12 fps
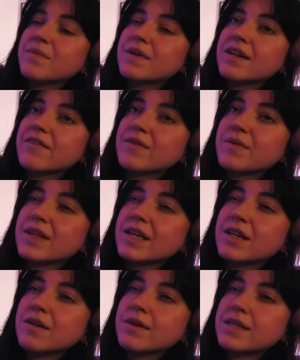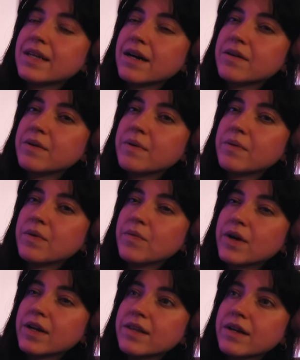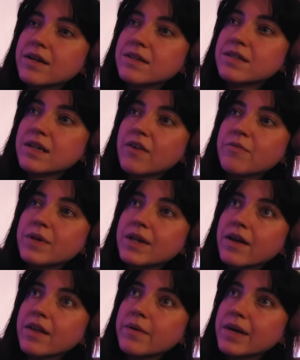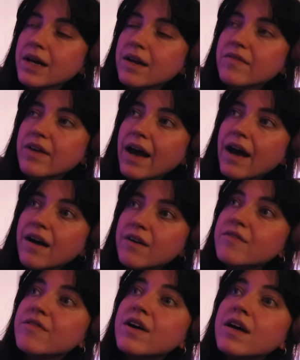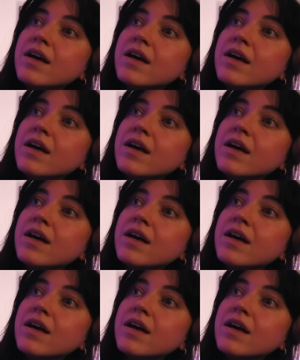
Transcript: We never really knew exactly what we wanted there and stuff, but now that we kind of have